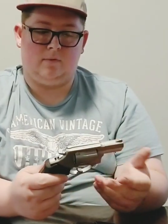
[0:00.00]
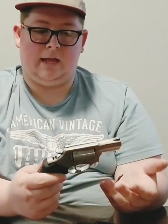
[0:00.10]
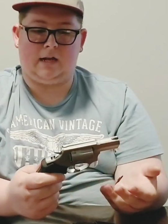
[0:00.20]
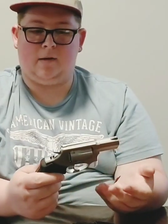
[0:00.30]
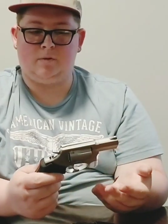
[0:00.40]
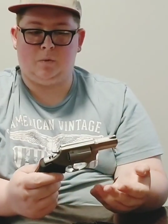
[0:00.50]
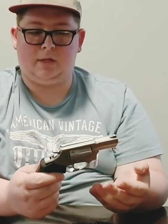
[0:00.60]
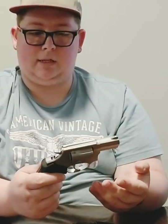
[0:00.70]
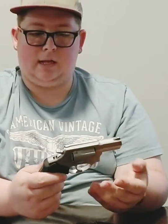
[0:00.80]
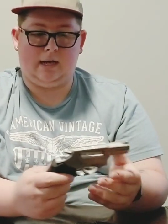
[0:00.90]
that comes with
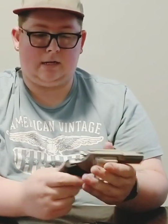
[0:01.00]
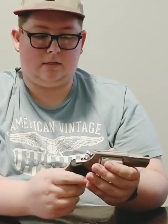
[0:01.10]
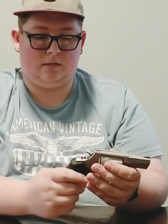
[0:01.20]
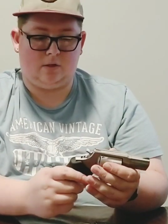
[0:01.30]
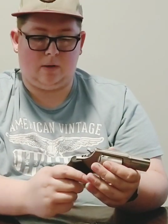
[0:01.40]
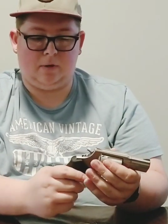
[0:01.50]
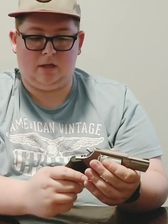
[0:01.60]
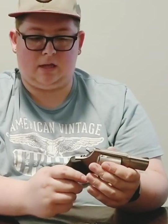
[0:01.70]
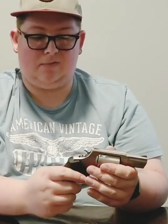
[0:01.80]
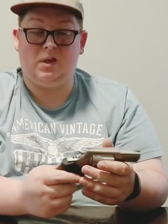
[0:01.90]
a lock. So that way,
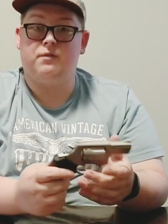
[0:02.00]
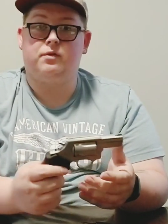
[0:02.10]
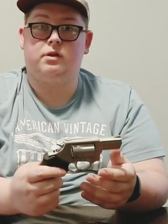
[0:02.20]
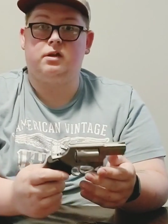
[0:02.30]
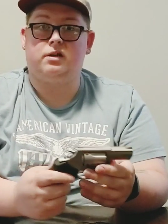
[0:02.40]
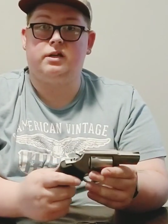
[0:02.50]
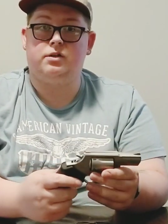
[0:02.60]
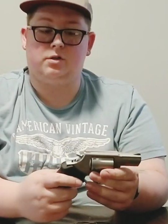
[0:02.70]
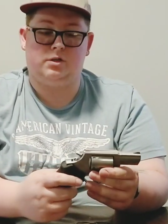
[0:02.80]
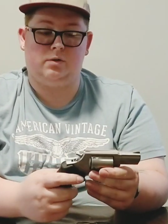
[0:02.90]
like if you have
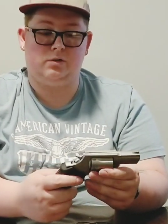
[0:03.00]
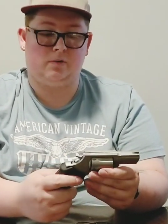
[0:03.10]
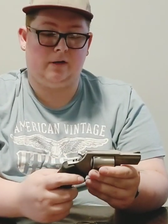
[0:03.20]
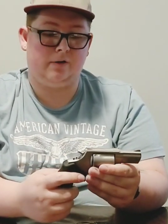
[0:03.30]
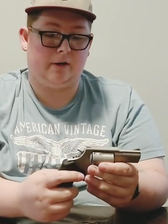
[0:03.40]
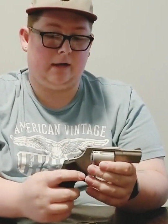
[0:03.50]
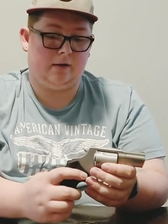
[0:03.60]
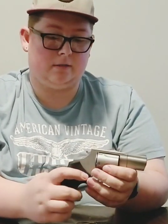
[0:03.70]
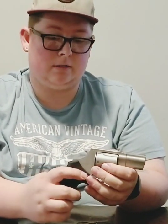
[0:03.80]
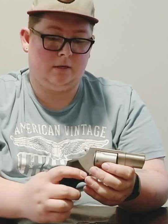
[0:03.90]
your children around your
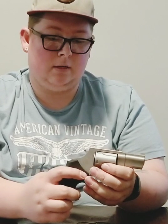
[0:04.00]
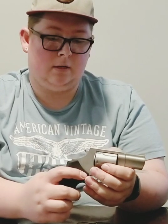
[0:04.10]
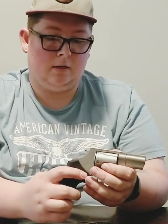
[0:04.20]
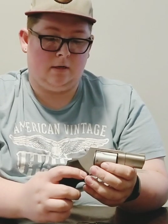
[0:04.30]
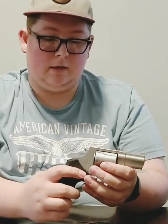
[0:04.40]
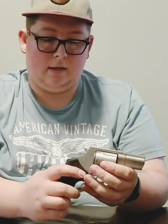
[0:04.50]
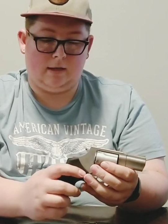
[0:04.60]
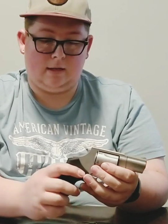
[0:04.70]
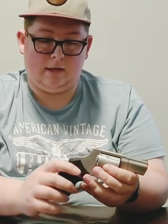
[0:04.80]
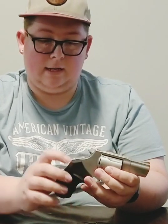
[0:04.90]
house
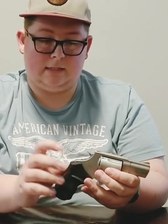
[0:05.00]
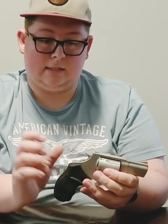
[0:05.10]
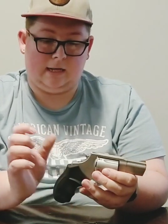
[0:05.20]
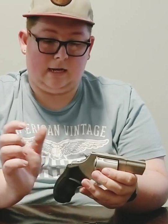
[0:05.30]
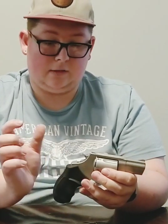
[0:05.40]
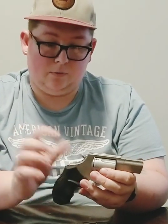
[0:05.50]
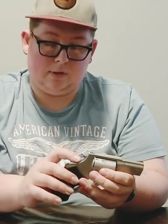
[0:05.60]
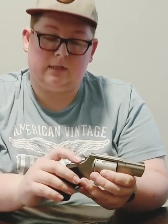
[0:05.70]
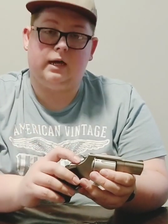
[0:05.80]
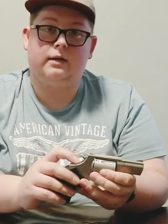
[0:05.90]
and it needs locked, you
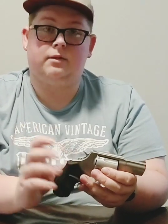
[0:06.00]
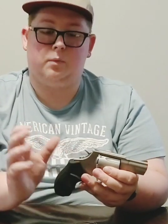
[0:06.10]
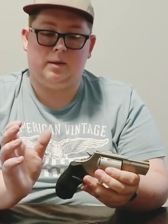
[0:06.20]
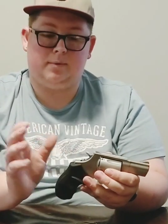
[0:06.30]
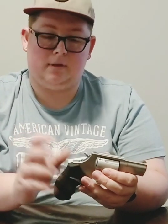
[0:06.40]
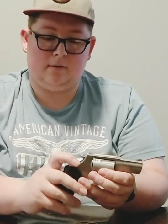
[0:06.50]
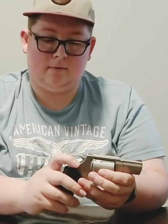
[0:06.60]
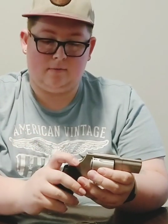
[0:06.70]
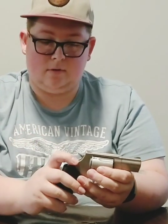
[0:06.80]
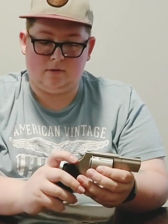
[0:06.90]
can lock the weapon,
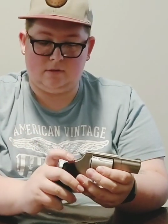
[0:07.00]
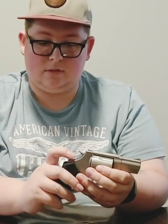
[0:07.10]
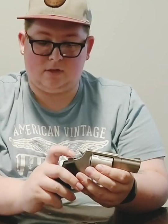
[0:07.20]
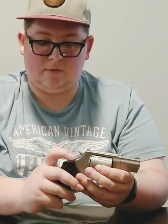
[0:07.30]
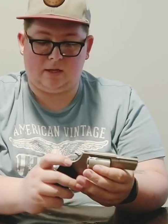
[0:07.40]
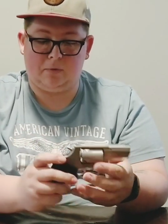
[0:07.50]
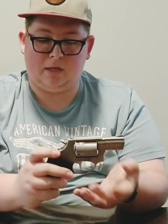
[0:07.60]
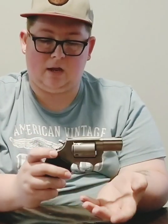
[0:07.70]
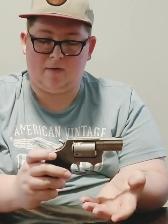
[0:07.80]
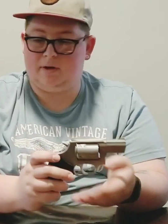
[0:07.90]
stuff like that,
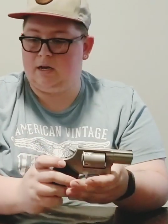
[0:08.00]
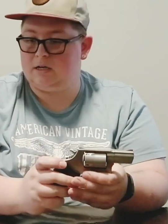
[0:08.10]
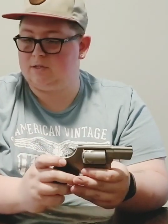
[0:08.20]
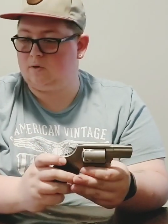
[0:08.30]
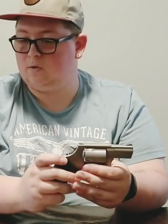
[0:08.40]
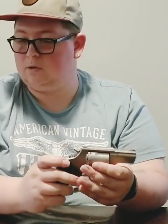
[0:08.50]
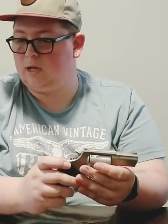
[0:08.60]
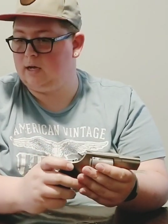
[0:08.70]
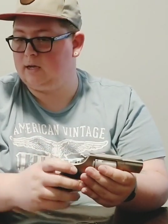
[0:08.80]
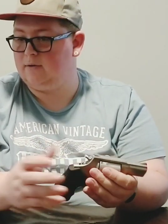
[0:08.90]
without having an external
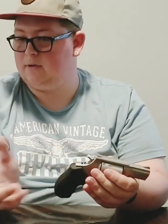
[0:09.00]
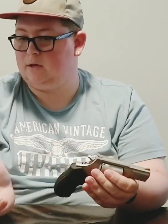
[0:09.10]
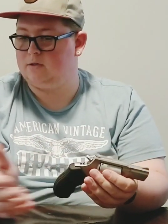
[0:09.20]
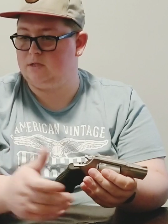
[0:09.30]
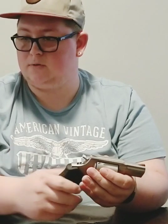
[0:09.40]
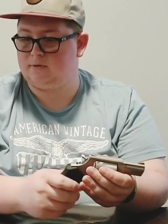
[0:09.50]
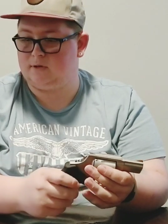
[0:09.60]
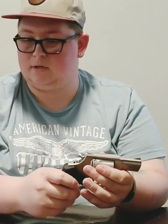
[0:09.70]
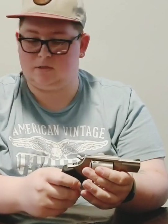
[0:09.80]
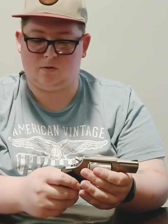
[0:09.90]
lock. Everything else needs an
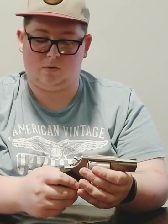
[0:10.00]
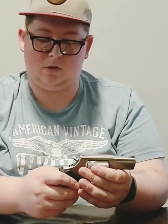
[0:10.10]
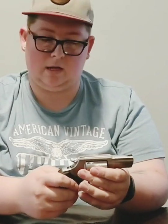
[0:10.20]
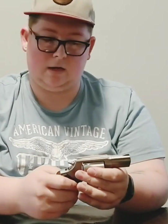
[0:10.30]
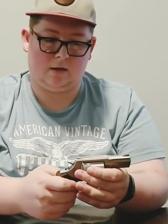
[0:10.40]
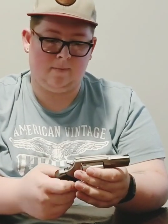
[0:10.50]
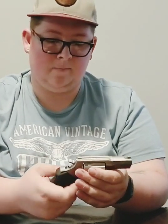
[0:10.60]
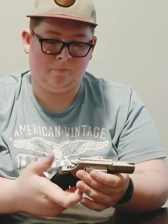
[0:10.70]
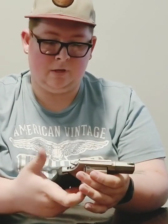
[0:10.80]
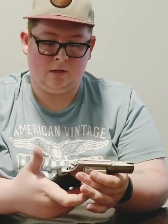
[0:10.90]
external lock.
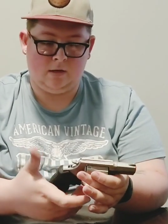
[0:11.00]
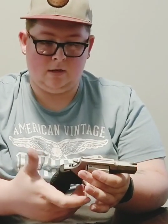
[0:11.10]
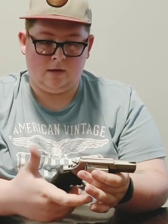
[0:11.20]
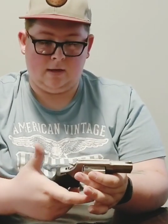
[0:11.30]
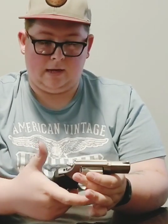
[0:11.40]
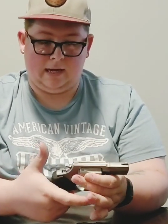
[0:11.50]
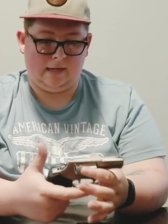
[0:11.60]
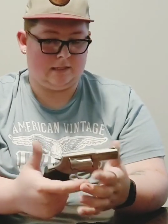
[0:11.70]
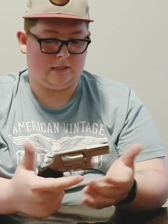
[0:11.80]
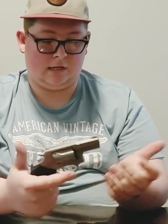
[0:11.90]
And
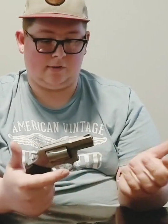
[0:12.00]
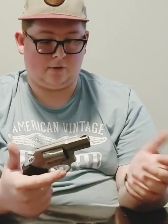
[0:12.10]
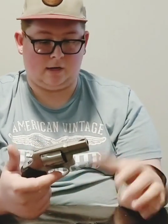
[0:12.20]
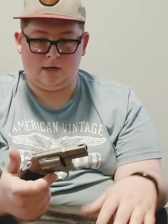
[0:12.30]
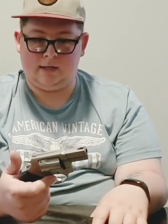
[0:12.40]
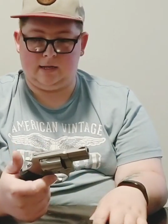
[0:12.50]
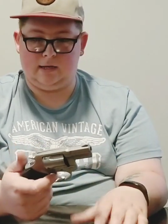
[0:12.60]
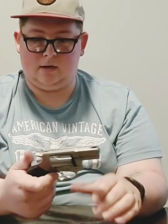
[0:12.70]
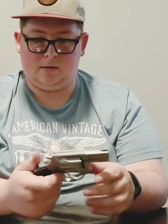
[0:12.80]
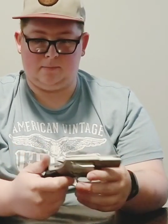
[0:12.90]
this is another gun
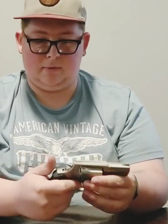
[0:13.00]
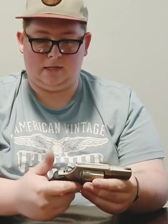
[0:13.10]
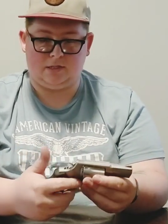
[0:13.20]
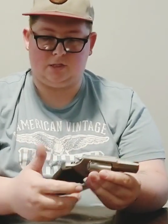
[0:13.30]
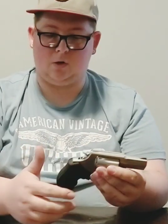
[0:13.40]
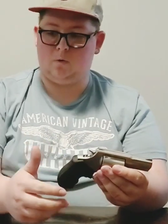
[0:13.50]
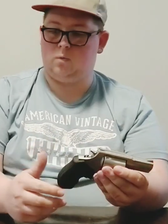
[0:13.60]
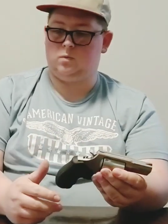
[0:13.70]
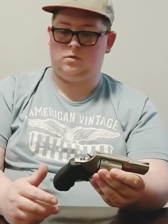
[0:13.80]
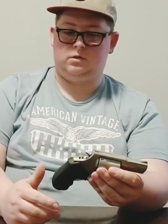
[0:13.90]
that is
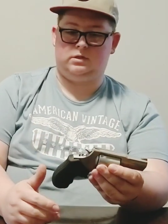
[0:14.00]
so